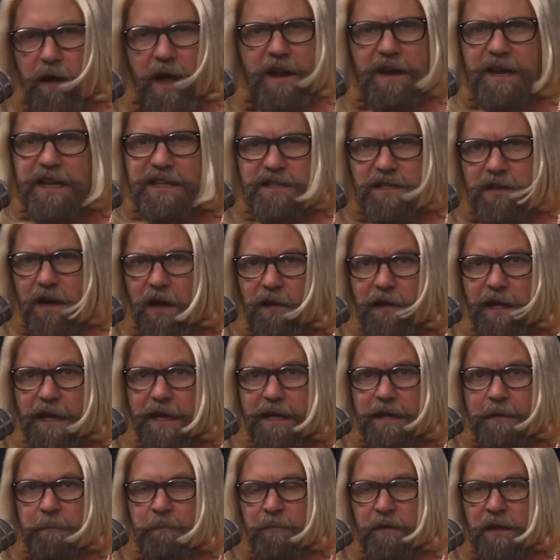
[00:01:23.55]
And it's not
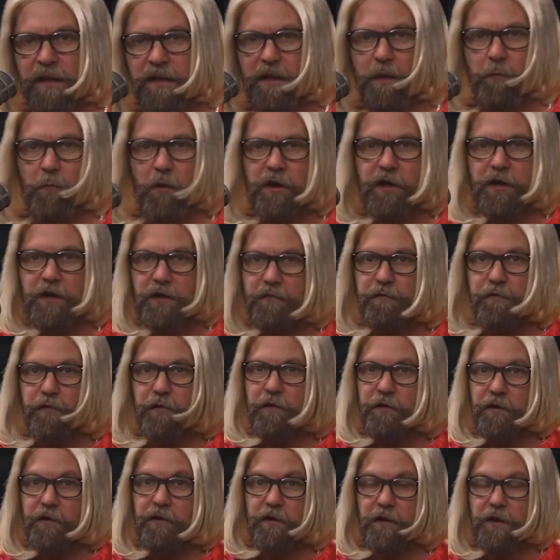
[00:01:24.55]
like they want to
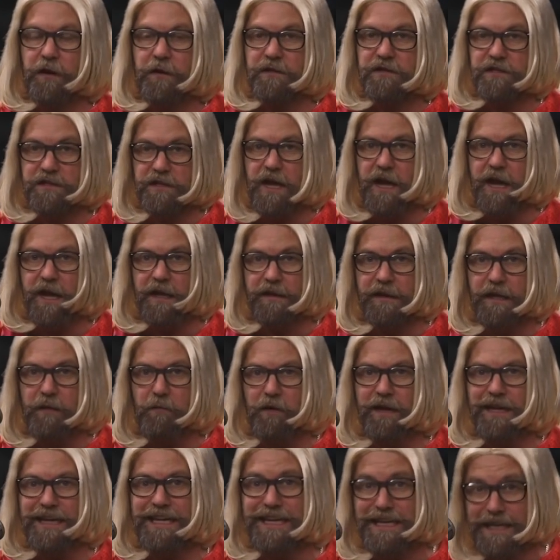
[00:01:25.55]
convert her to their side, they
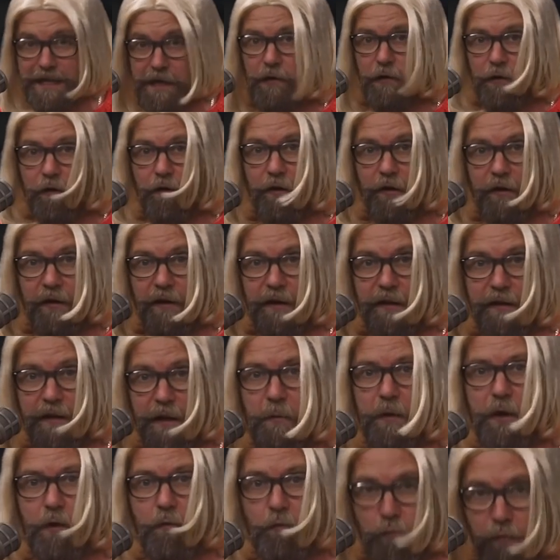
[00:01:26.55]
want to kill her,
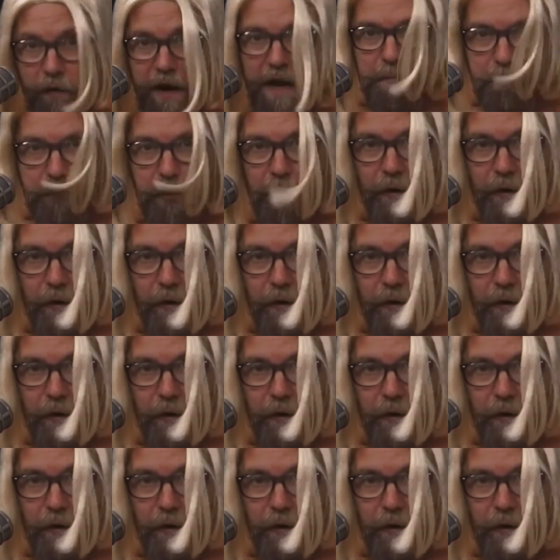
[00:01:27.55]
they want to rape